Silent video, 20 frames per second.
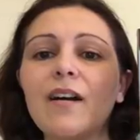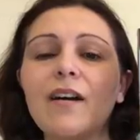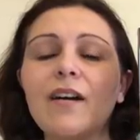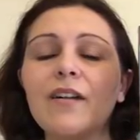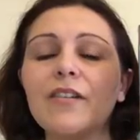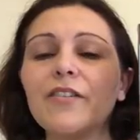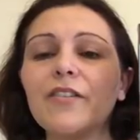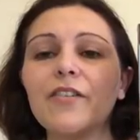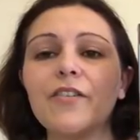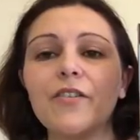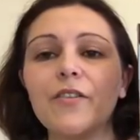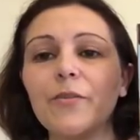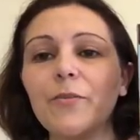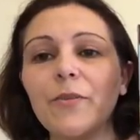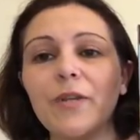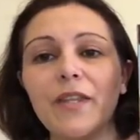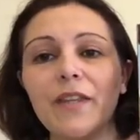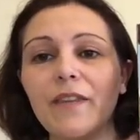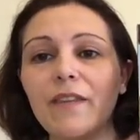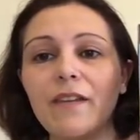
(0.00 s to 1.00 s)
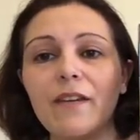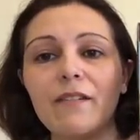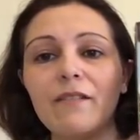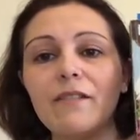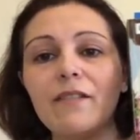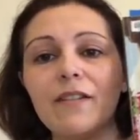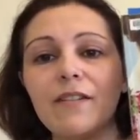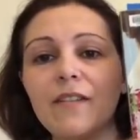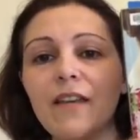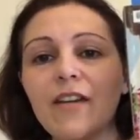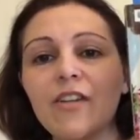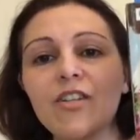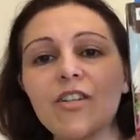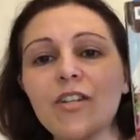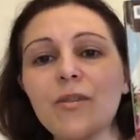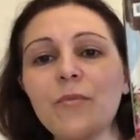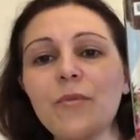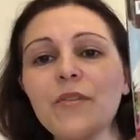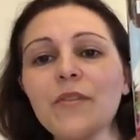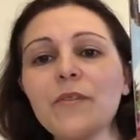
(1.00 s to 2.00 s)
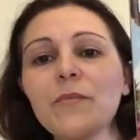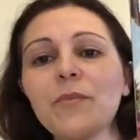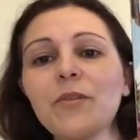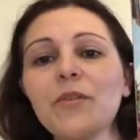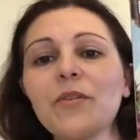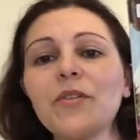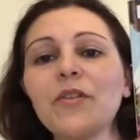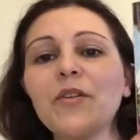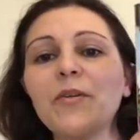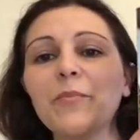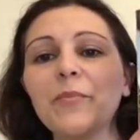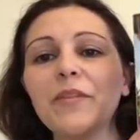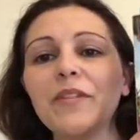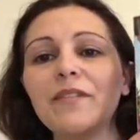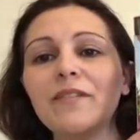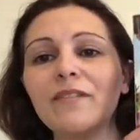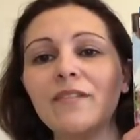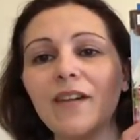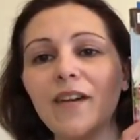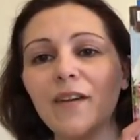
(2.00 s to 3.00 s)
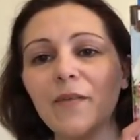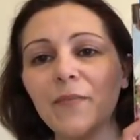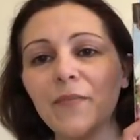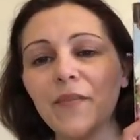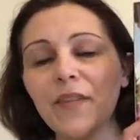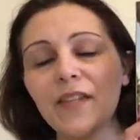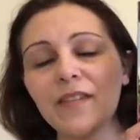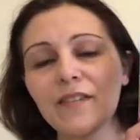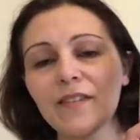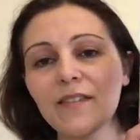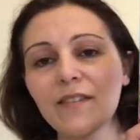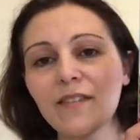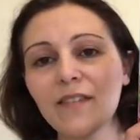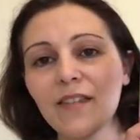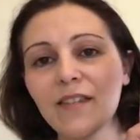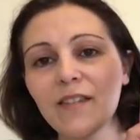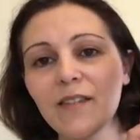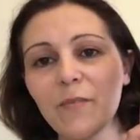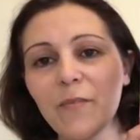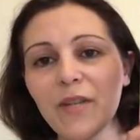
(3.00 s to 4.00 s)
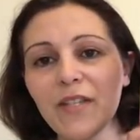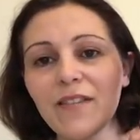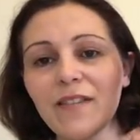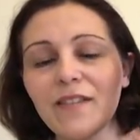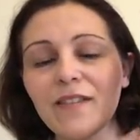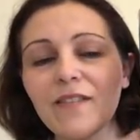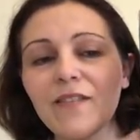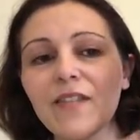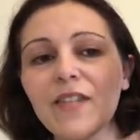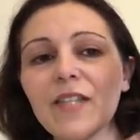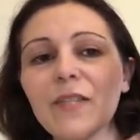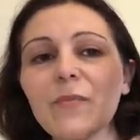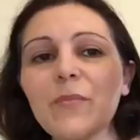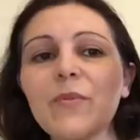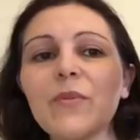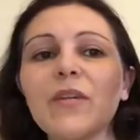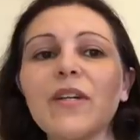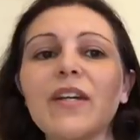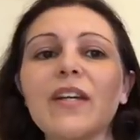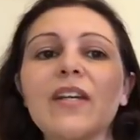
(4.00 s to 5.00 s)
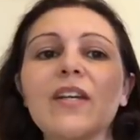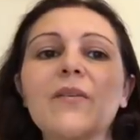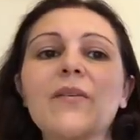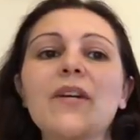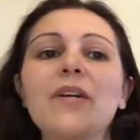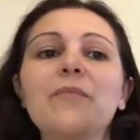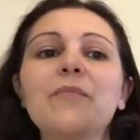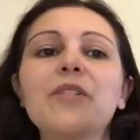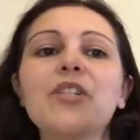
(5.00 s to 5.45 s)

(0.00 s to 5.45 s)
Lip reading: I don't know whether that is actually possible or not, but that's the basis of this book anyway.